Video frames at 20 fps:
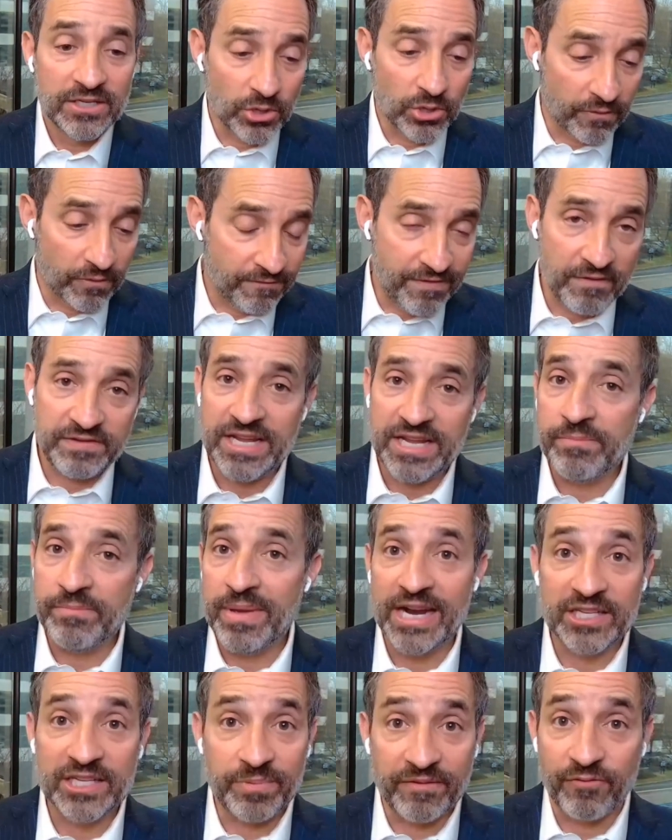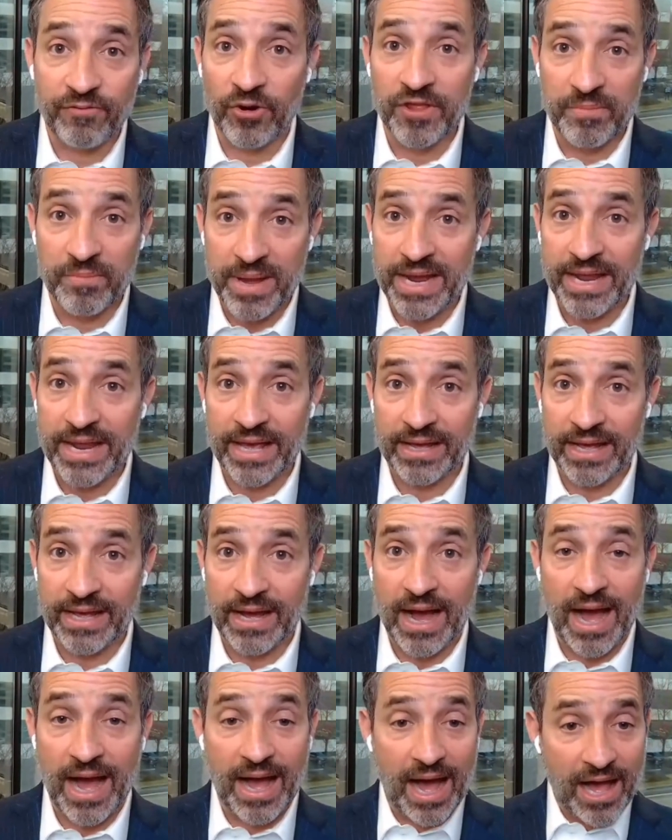So 15 minutes before the meeting,
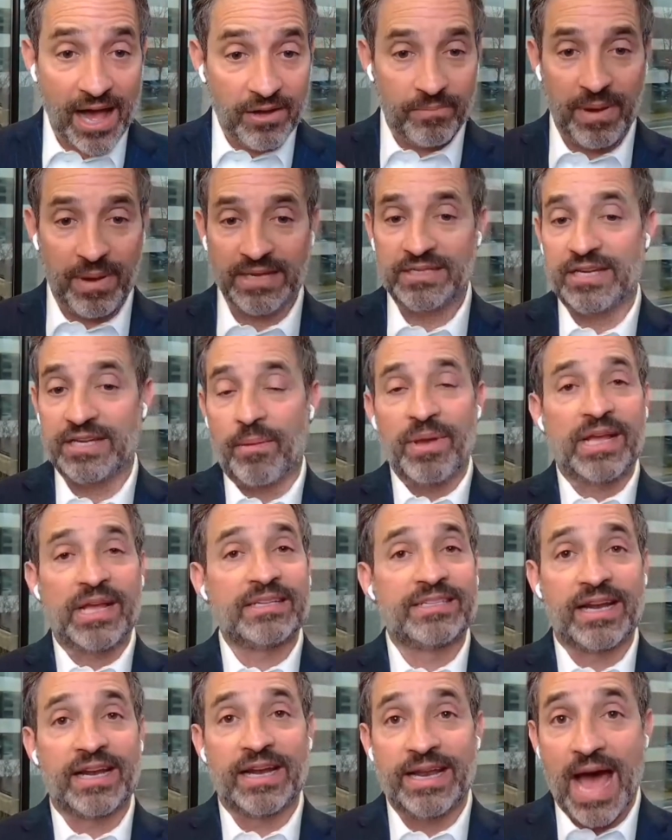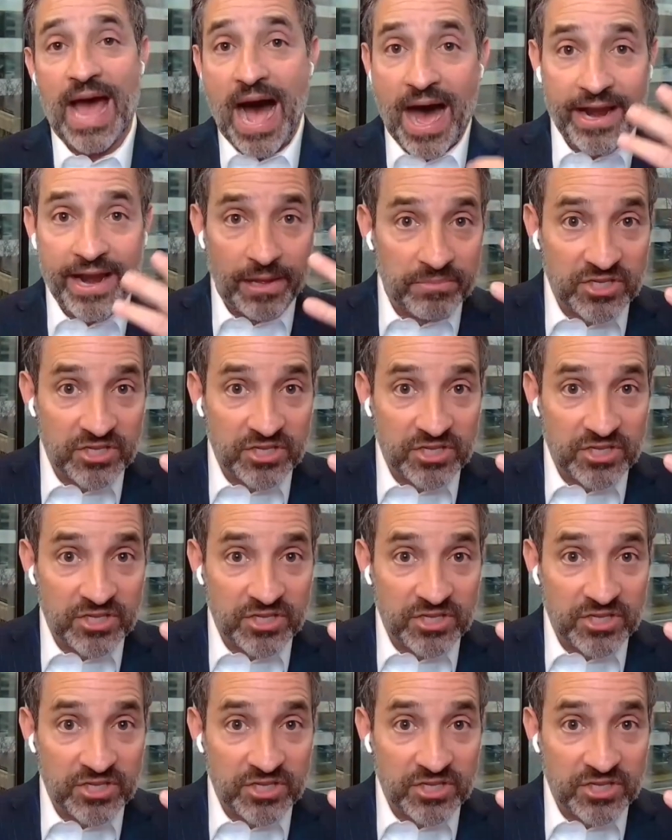my stomach is in a knot.